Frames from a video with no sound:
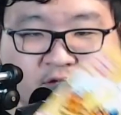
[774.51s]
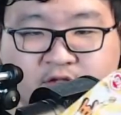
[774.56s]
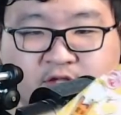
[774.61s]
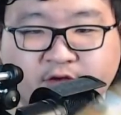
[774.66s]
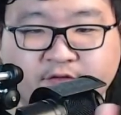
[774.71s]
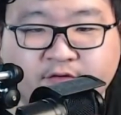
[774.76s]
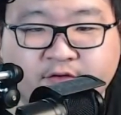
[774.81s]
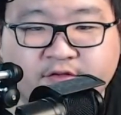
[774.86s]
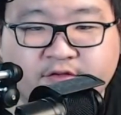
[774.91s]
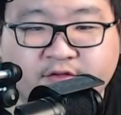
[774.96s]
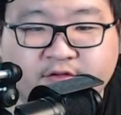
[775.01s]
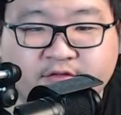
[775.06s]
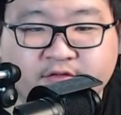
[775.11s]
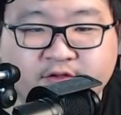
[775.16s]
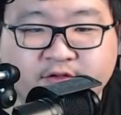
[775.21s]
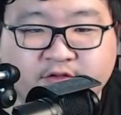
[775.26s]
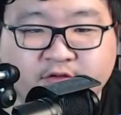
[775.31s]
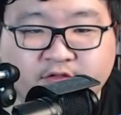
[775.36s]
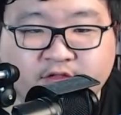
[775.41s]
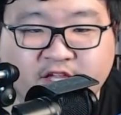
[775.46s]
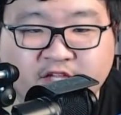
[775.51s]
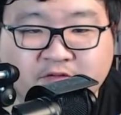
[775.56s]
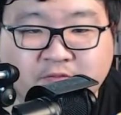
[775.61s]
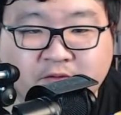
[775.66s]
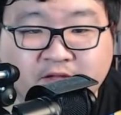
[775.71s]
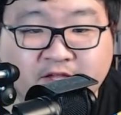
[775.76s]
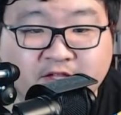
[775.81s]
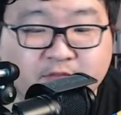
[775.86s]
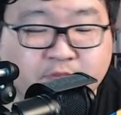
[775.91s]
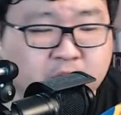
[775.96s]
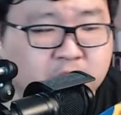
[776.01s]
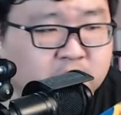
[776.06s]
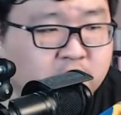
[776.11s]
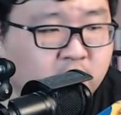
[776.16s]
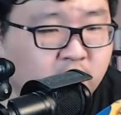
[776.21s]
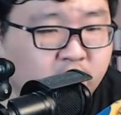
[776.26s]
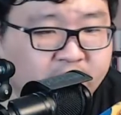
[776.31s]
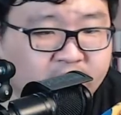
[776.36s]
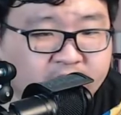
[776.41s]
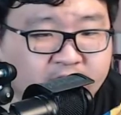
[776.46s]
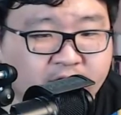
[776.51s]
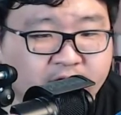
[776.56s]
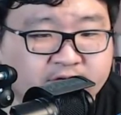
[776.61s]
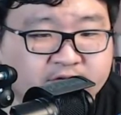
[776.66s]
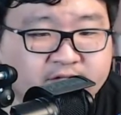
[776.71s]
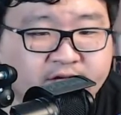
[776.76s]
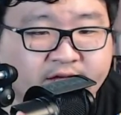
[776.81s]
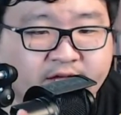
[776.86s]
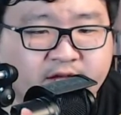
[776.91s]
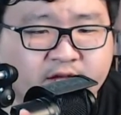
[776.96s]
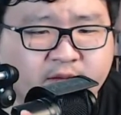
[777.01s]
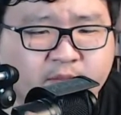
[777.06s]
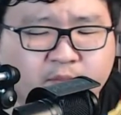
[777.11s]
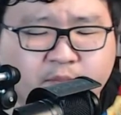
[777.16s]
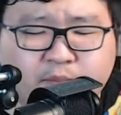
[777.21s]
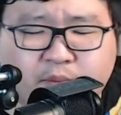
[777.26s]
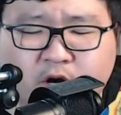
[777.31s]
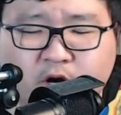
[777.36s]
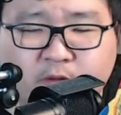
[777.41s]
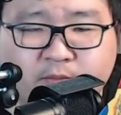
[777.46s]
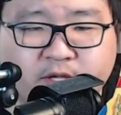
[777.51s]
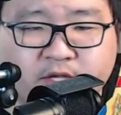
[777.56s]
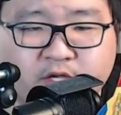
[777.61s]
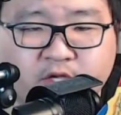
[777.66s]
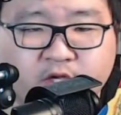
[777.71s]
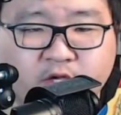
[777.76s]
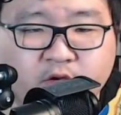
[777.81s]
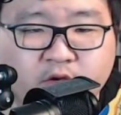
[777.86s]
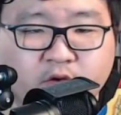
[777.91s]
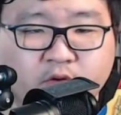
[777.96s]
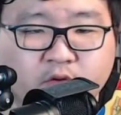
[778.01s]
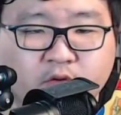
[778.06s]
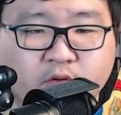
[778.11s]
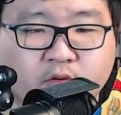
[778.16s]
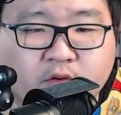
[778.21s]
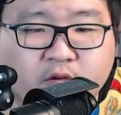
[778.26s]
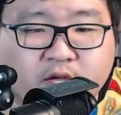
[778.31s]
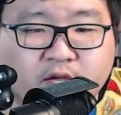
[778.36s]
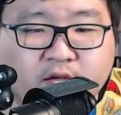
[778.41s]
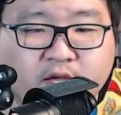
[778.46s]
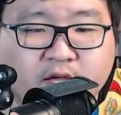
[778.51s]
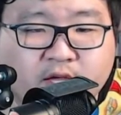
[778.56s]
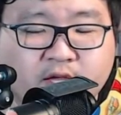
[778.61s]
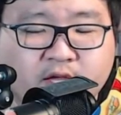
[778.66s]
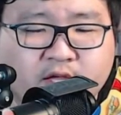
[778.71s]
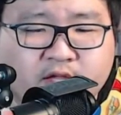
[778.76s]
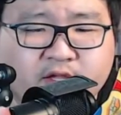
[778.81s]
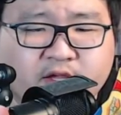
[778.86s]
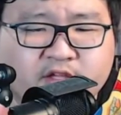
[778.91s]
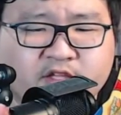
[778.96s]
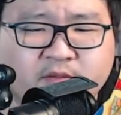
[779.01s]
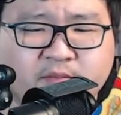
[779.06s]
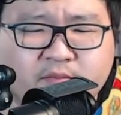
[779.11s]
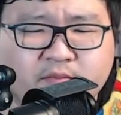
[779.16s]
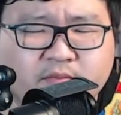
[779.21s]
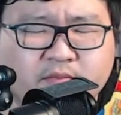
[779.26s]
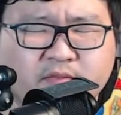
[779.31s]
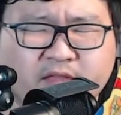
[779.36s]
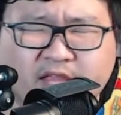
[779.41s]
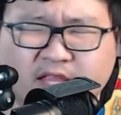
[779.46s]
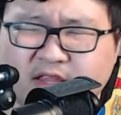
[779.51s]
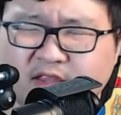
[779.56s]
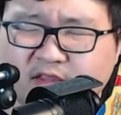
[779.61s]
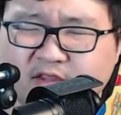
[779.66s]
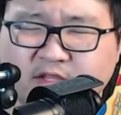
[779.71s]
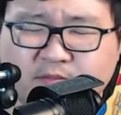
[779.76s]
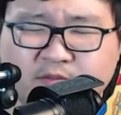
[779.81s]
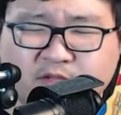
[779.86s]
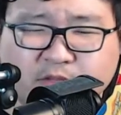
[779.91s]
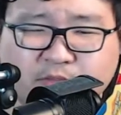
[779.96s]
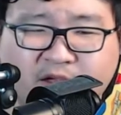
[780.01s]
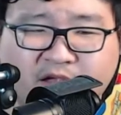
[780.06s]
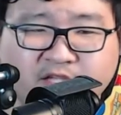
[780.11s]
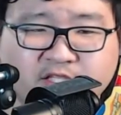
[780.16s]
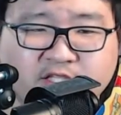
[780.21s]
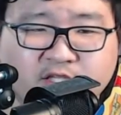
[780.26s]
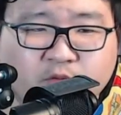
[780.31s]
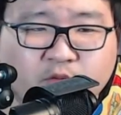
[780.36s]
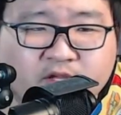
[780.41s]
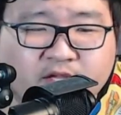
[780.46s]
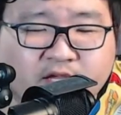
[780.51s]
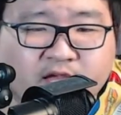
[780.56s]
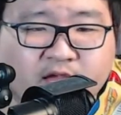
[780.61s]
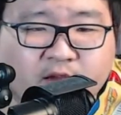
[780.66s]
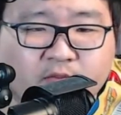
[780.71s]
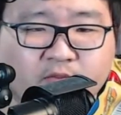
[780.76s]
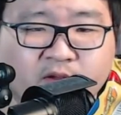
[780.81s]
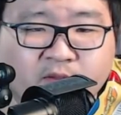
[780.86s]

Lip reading: So this one is bulgogi. There's like barbecue. There's some spicy one, I can't